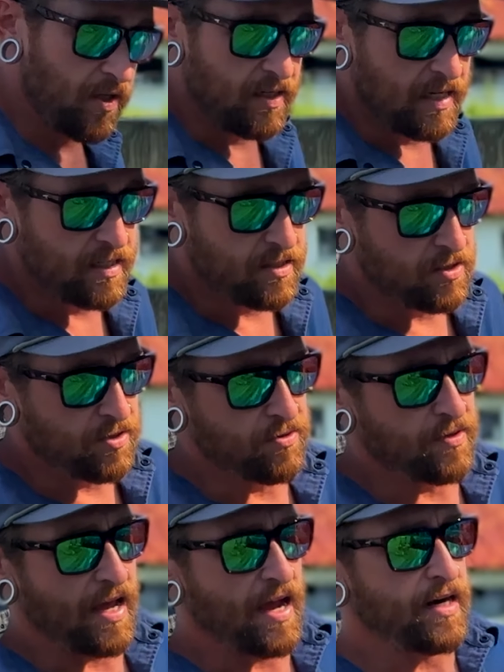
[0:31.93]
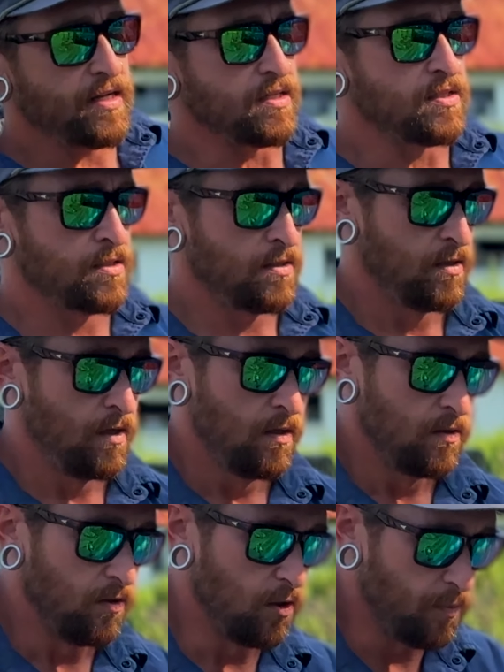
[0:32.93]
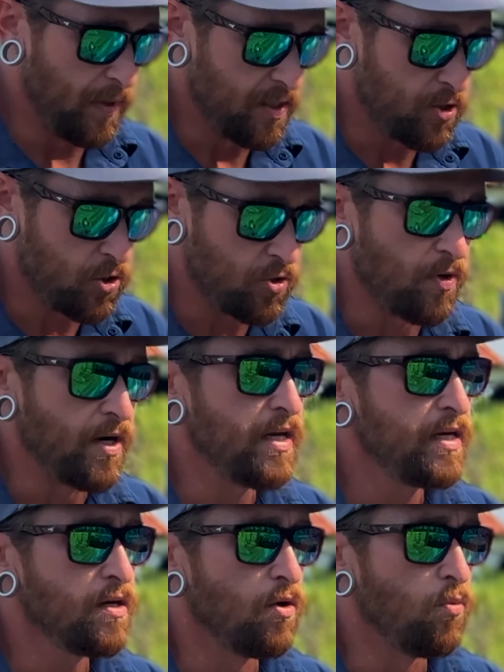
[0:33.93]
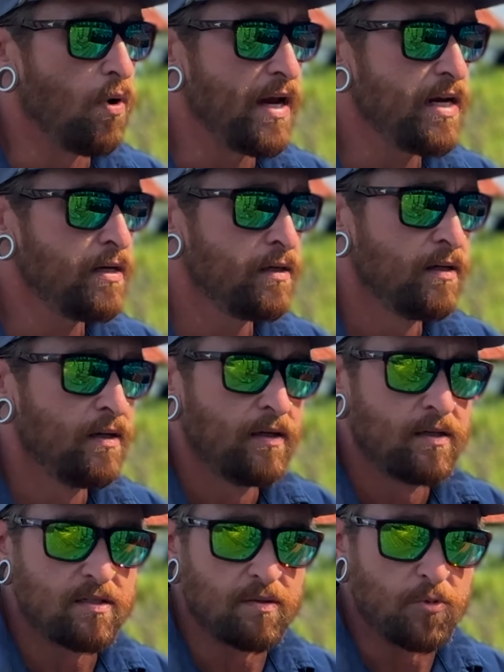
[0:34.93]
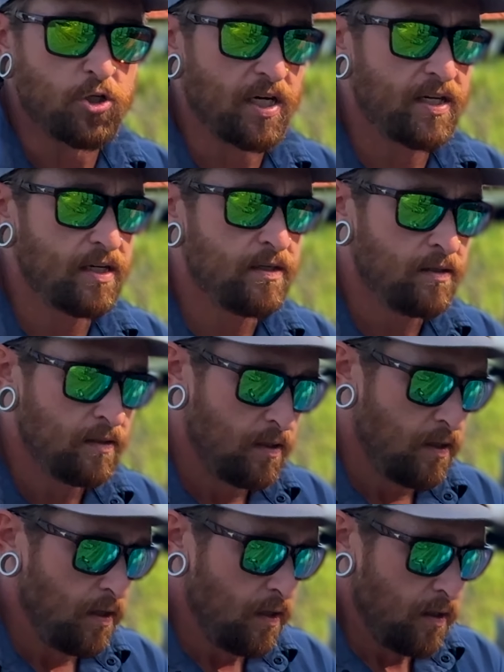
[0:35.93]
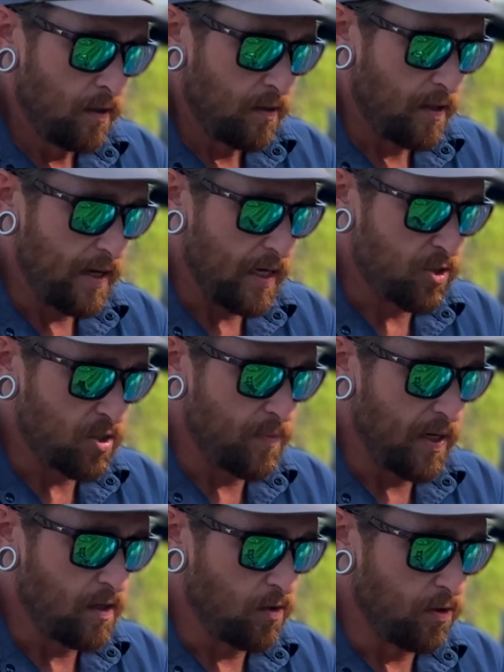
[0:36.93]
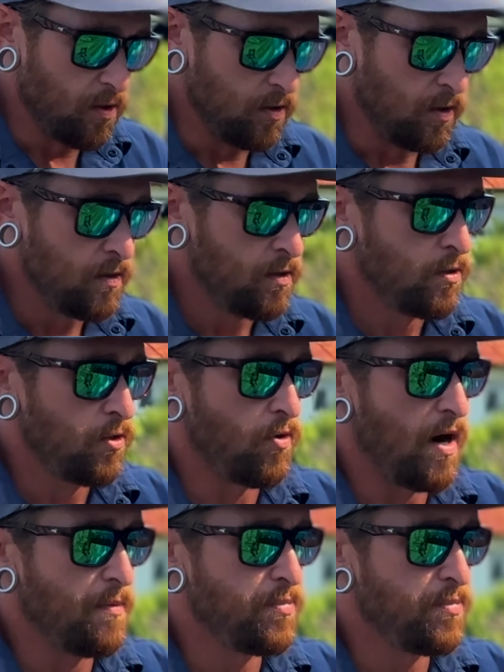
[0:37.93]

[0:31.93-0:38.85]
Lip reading: you need to do that is a little bit of string, a weight, some chicken. They actually make a little crab